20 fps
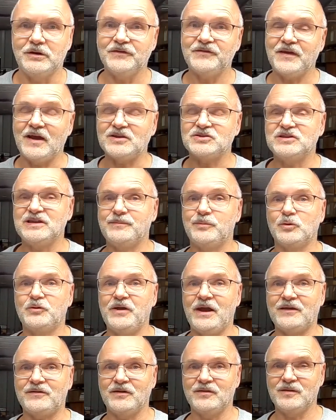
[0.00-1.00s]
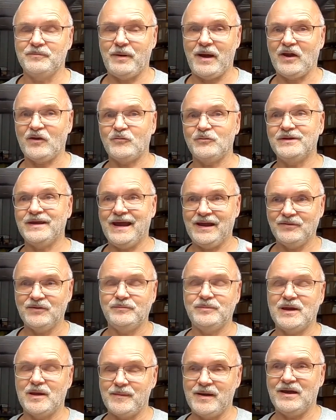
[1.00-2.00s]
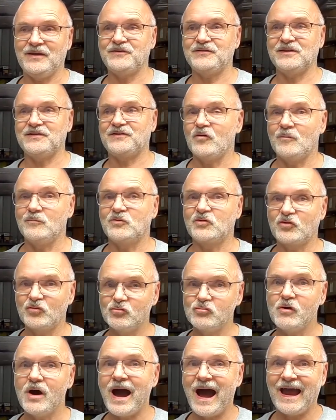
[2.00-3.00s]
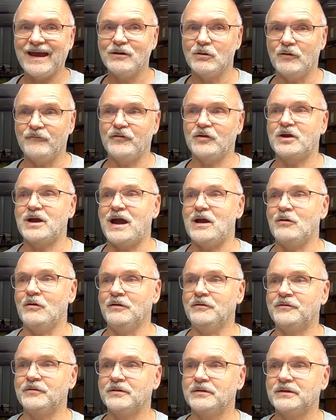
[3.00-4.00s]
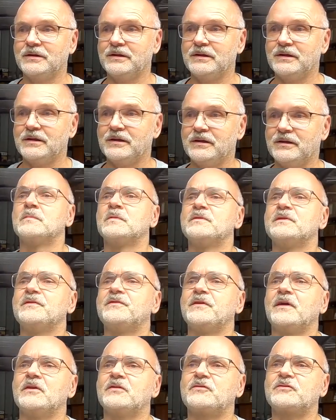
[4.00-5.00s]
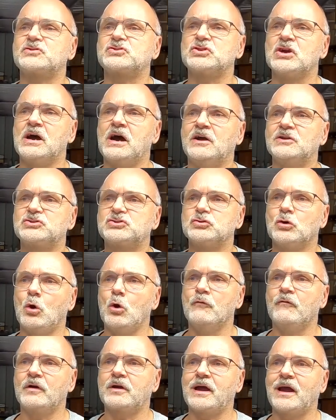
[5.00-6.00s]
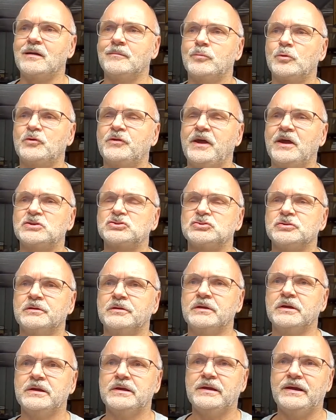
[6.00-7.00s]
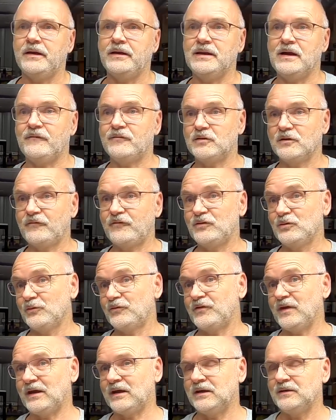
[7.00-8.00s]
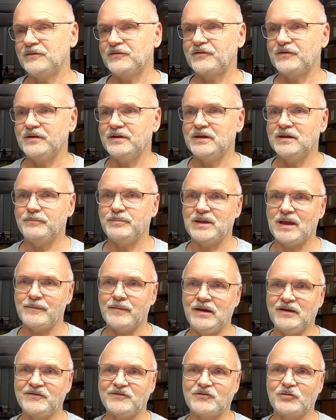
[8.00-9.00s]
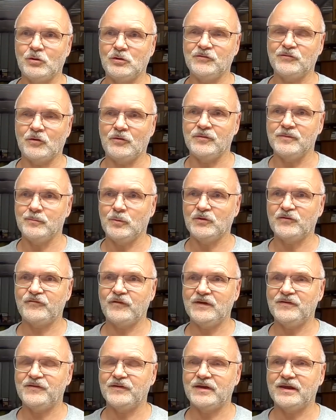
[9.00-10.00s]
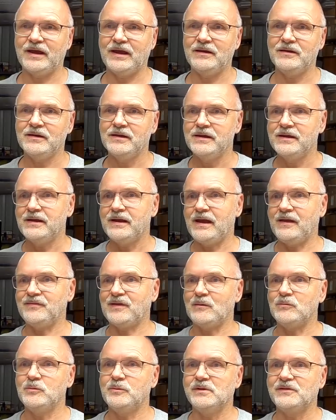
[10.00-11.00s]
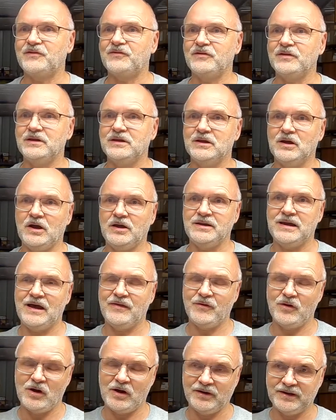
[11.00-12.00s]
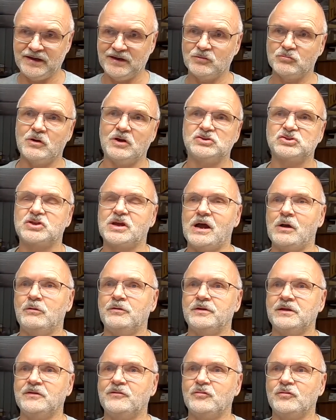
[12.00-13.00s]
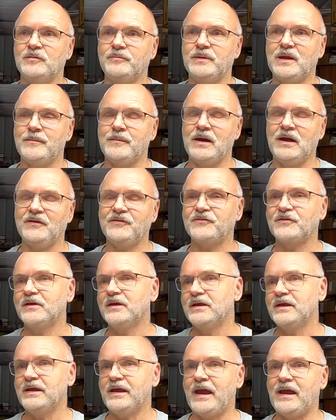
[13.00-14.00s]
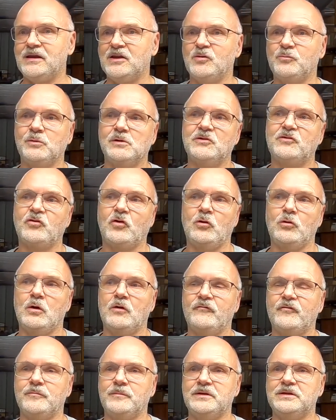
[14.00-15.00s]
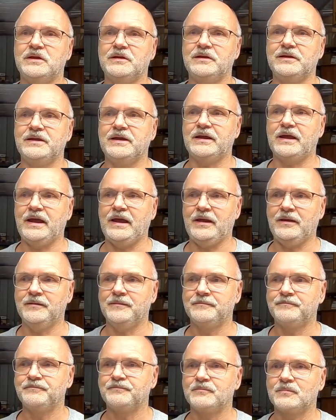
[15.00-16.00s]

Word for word: it is actually protecting the battery and the BMS from too high of a current. It says charge over current protection. And after a few seconds, the BMS turns on the MOSFETs again, and then we will see another inrush current into the BMS, and it will turn off immediately again.